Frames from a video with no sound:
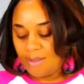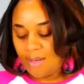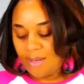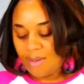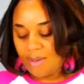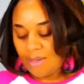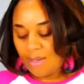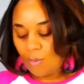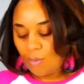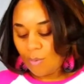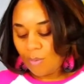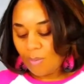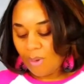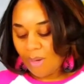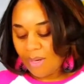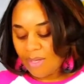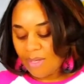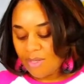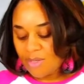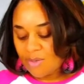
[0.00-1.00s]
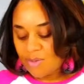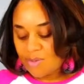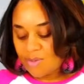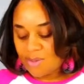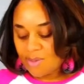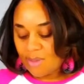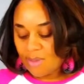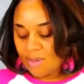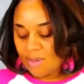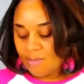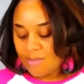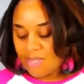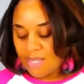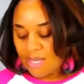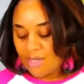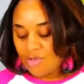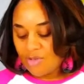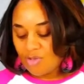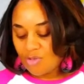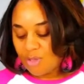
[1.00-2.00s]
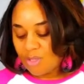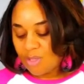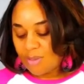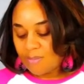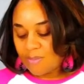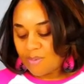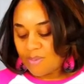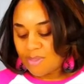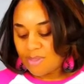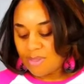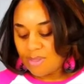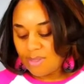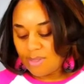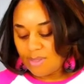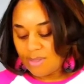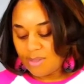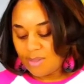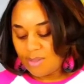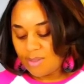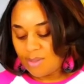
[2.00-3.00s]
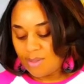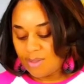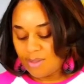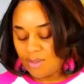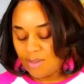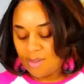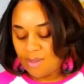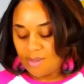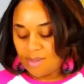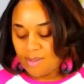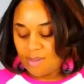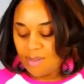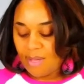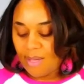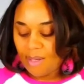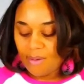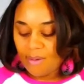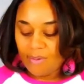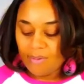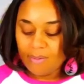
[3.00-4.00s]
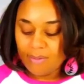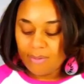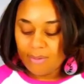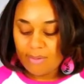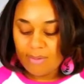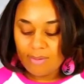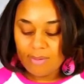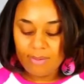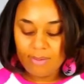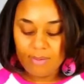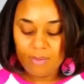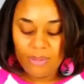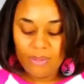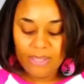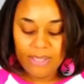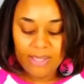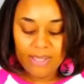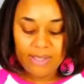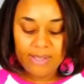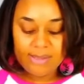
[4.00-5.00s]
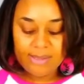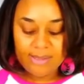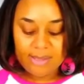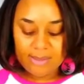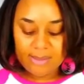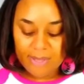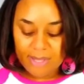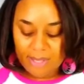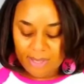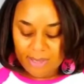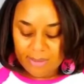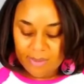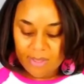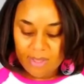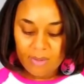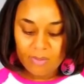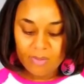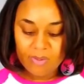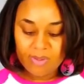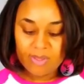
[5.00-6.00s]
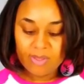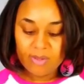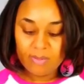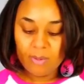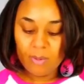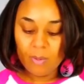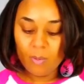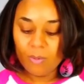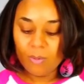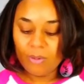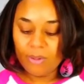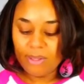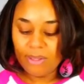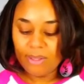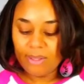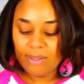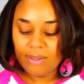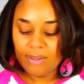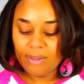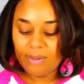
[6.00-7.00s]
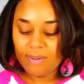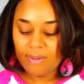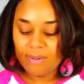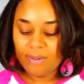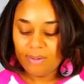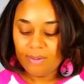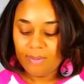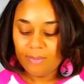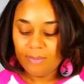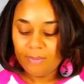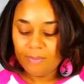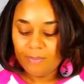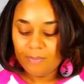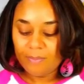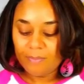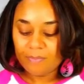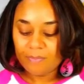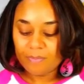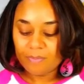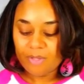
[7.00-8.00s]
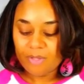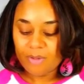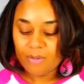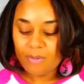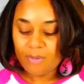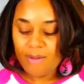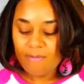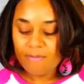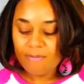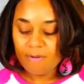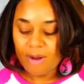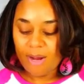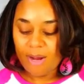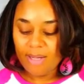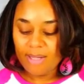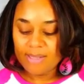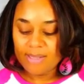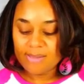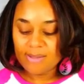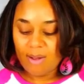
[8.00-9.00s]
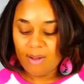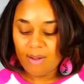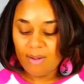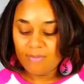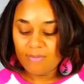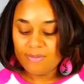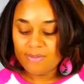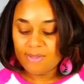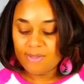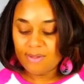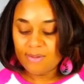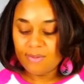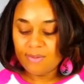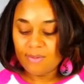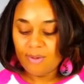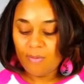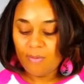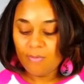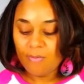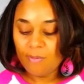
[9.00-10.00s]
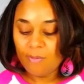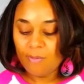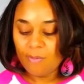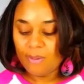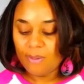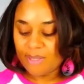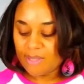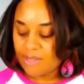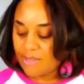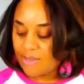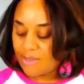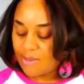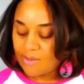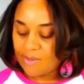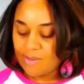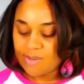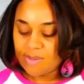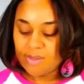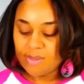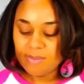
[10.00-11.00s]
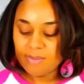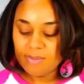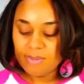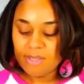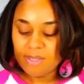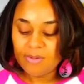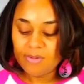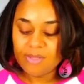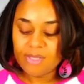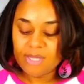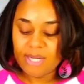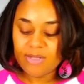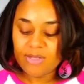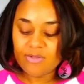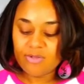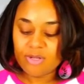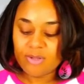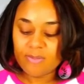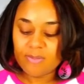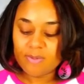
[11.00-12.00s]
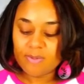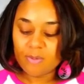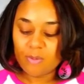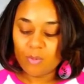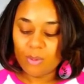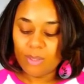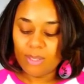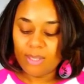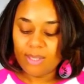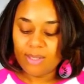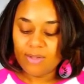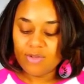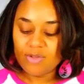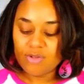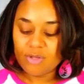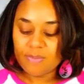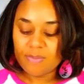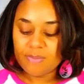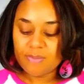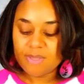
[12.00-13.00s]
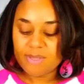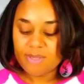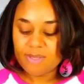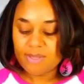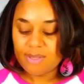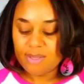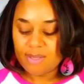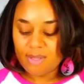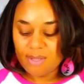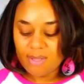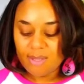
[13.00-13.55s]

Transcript: I think we might do some day trips, like on the weekends, because my husband, he will still be working, but he'll have Fridays off. So hopefully we'll get to do some either day trips or weekend trips.